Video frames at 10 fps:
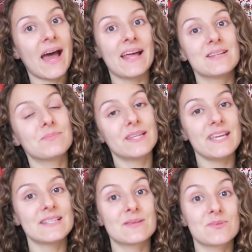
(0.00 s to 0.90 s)
and
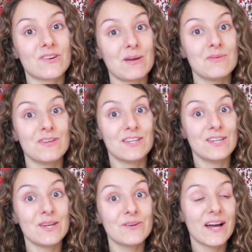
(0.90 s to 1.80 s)
please subscribe if you're
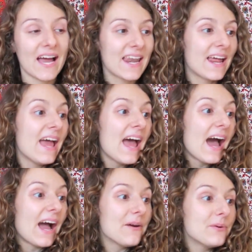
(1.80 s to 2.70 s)
new, and
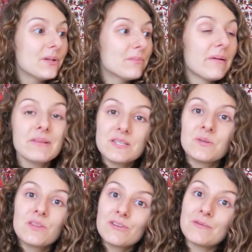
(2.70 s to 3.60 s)
I will probably do
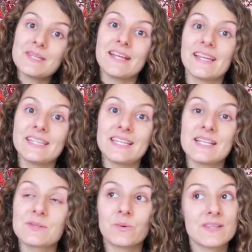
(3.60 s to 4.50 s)
another update like
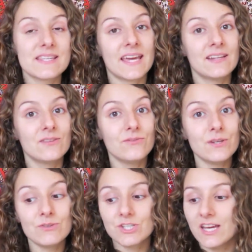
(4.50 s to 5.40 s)
this once again in the
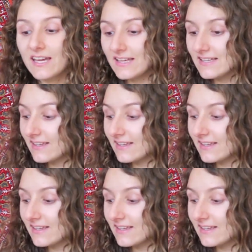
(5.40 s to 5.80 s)
future.